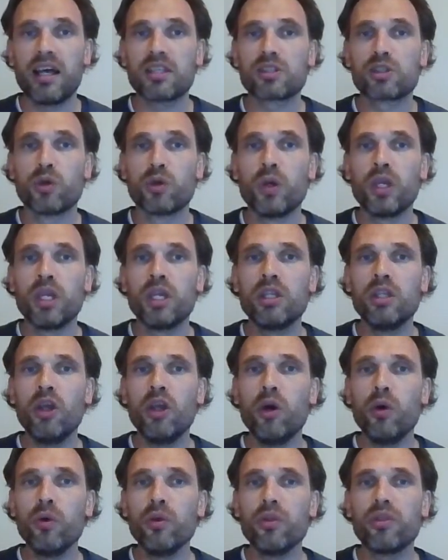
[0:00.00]
So we
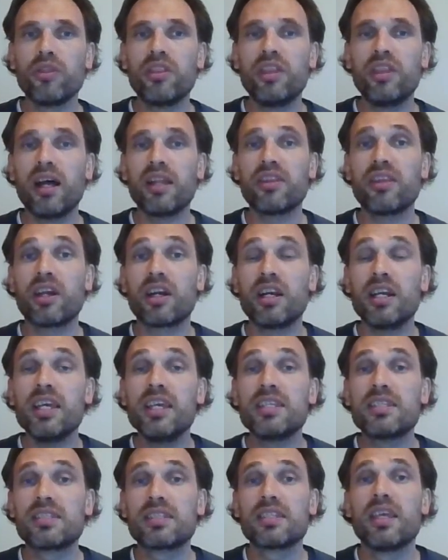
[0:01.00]
know that there
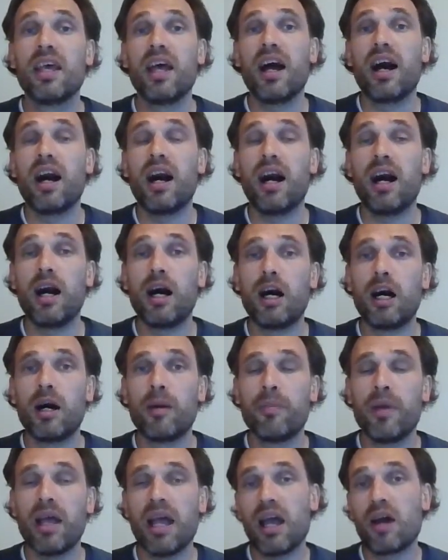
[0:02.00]
is
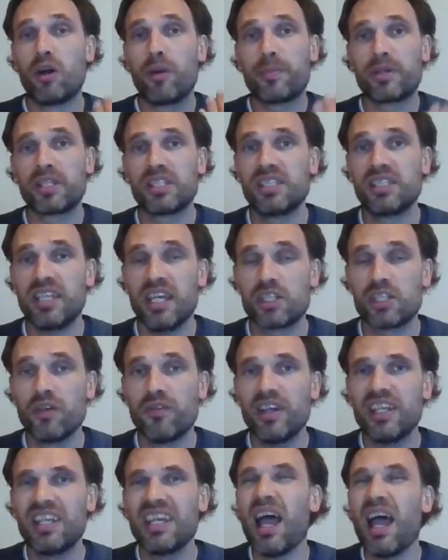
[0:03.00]
a representation of
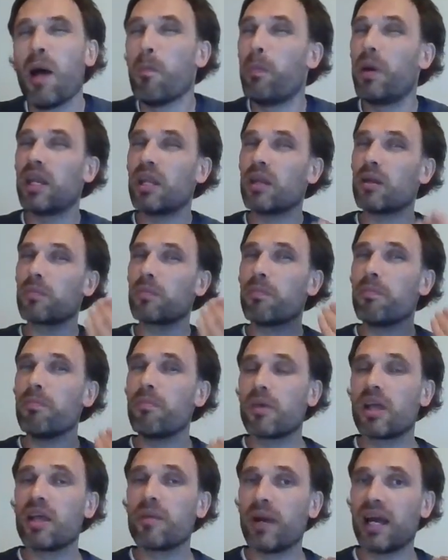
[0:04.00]
it, but
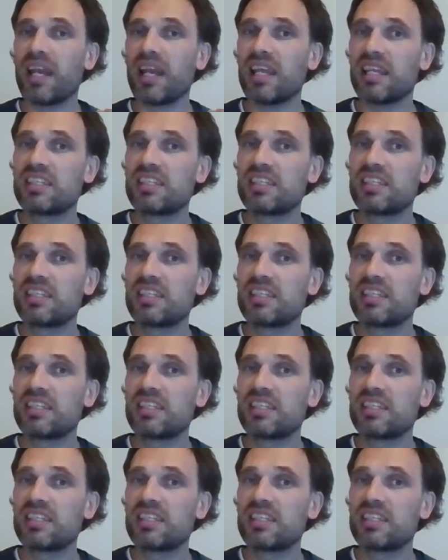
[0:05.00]
it